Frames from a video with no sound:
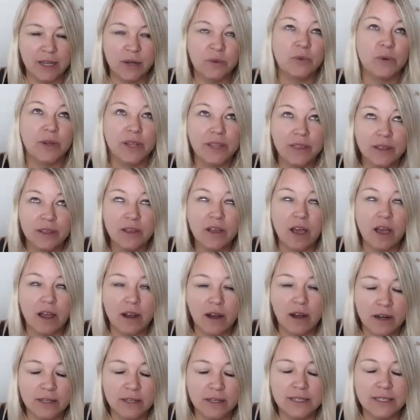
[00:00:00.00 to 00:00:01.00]
read the
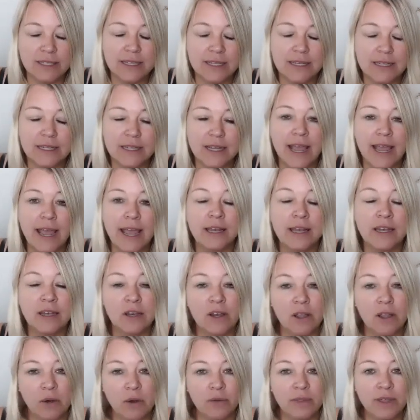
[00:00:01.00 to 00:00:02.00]
cards, and
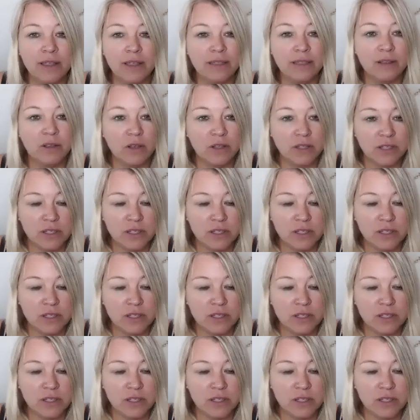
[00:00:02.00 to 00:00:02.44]
know that